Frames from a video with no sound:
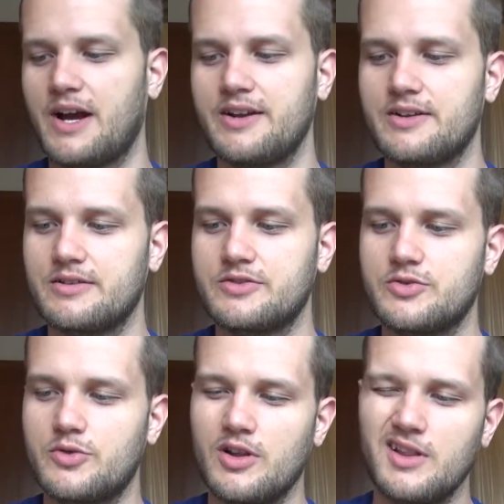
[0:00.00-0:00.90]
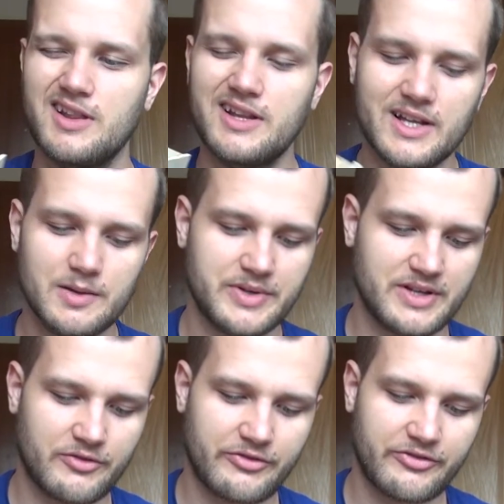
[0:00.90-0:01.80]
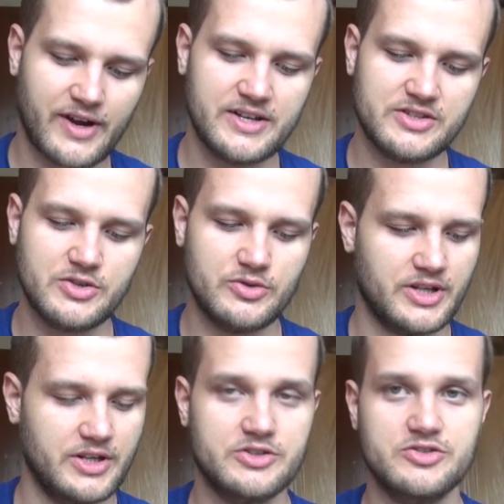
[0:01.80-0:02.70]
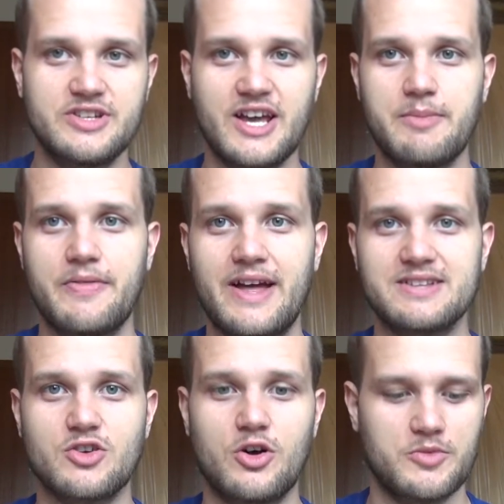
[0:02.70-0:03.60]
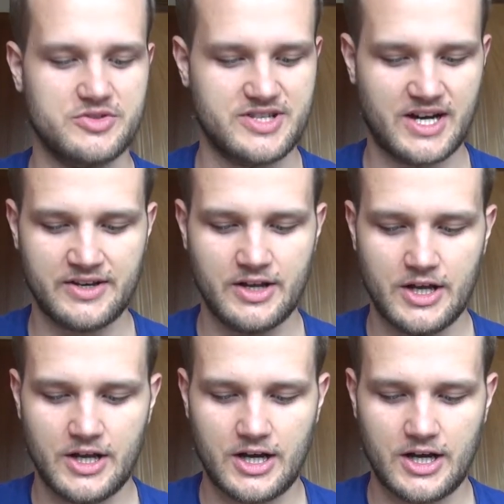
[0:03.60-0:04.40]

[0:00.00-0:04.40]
gonna do a little bit of fine-tuning here today, but that's almost done.